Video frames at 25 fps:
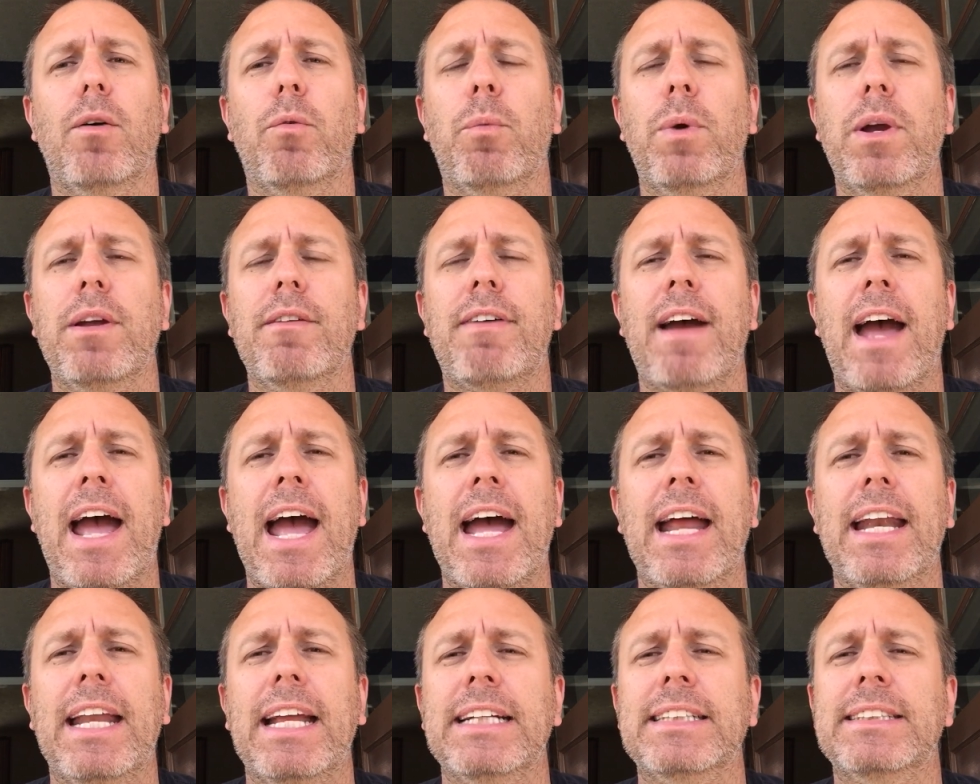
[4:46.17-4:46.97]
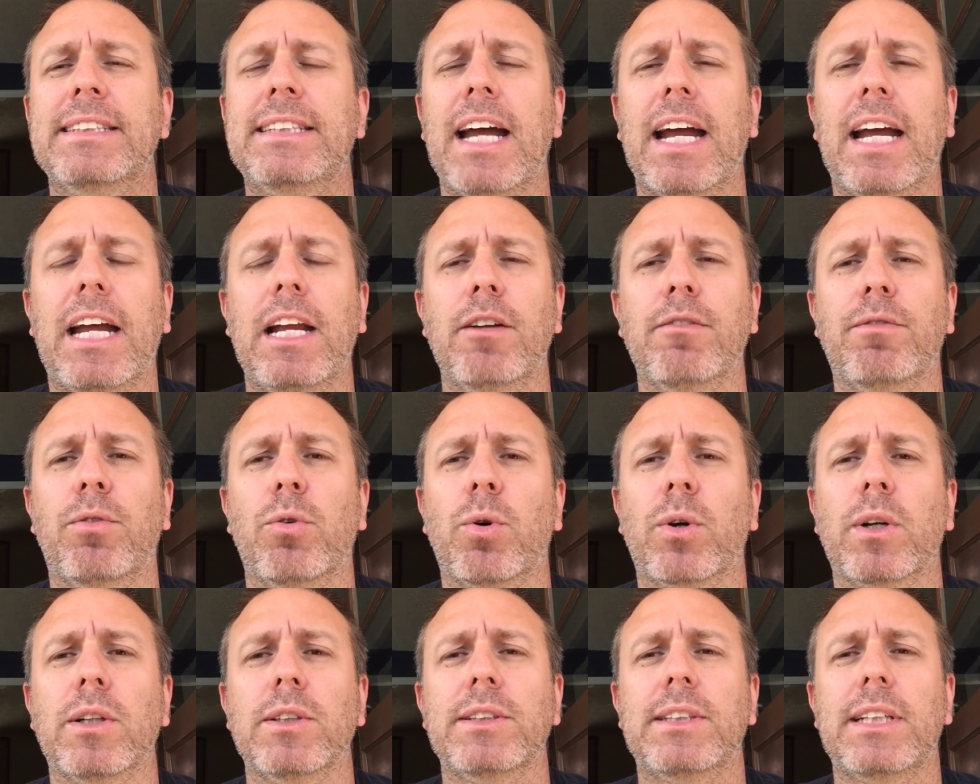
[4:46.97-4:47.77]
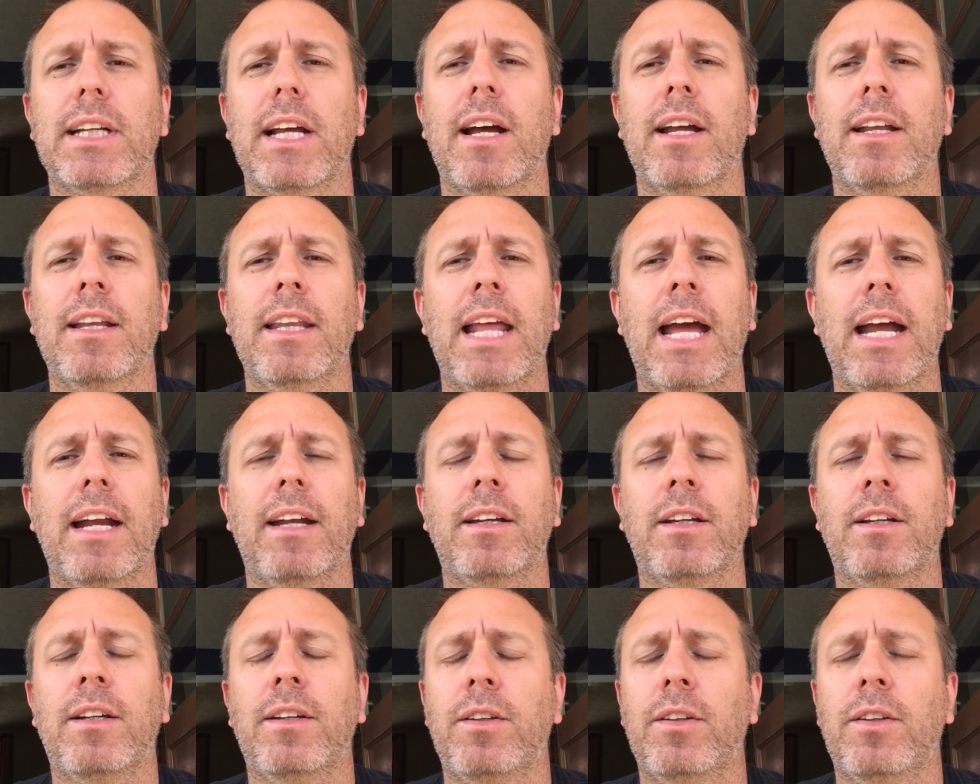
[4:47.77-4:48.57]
We've had executive orders that